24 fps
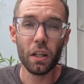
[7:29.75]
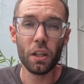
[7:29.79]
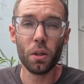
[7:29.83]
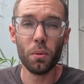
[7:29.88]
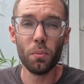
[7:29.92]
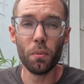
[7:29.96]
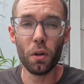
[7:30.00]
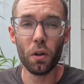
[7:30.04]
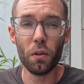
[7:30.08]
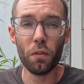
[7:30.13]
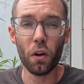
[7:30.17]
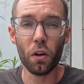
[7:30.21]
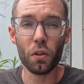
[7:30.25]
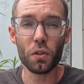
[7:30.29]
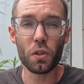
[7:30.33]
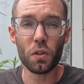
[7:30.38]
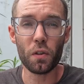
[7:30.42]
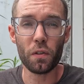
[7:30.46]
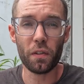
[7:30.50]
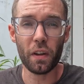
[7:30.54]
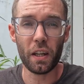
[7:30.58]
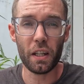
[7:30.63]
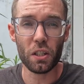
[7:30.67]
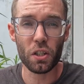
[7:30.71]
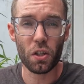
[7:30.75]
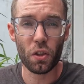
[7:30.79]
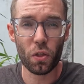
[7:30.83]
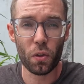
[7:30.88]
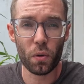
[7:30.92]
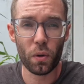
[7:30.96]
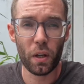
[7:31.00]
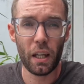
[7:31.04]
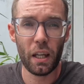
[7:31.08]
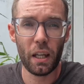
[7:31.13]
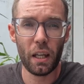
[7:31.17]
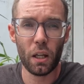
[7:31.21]
you move on to phase
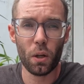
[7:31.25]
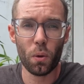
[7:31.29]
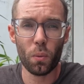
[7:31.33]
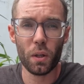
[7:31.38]
3,